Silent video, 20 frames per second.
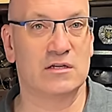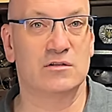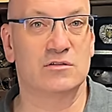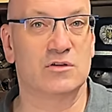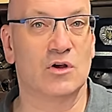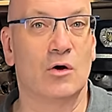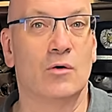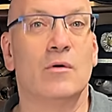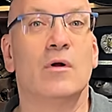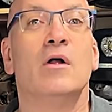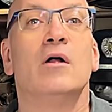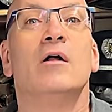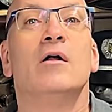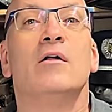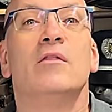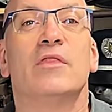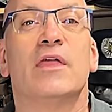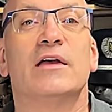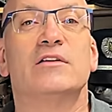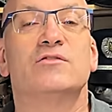So
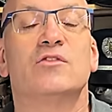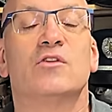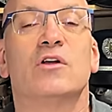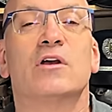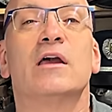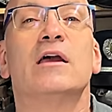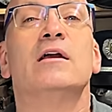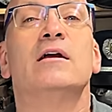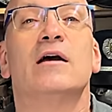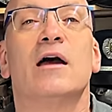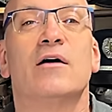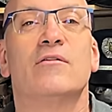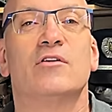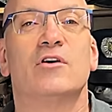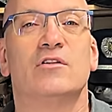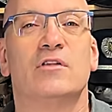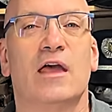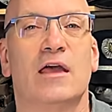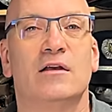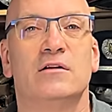thanks for looking. Have a
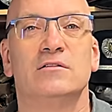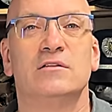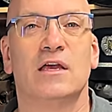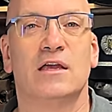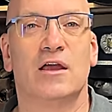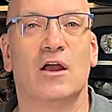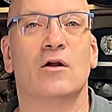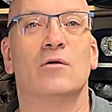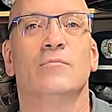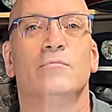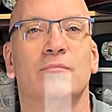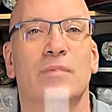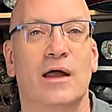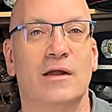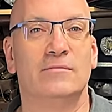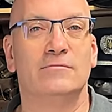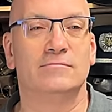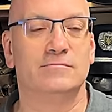good day. Take care. Bye.